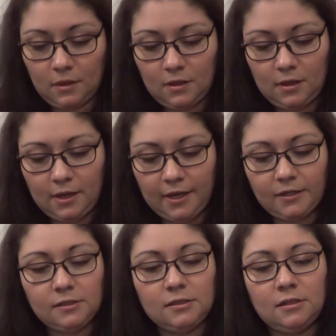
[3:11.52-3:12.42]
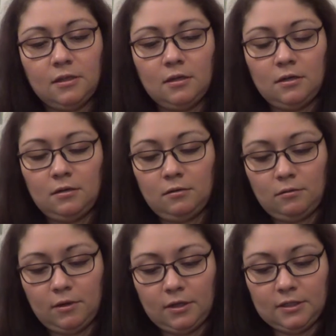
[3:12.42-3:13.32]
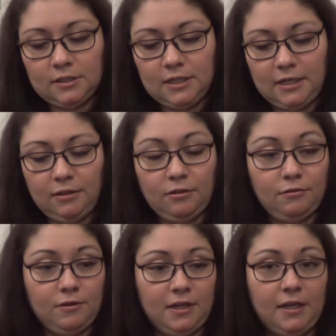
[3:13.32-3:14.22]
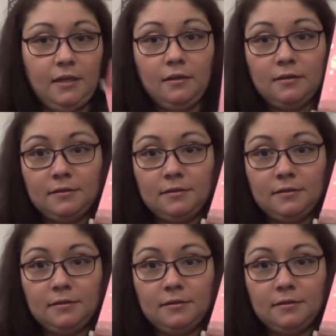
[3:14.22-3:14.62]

Next, we're on day 3.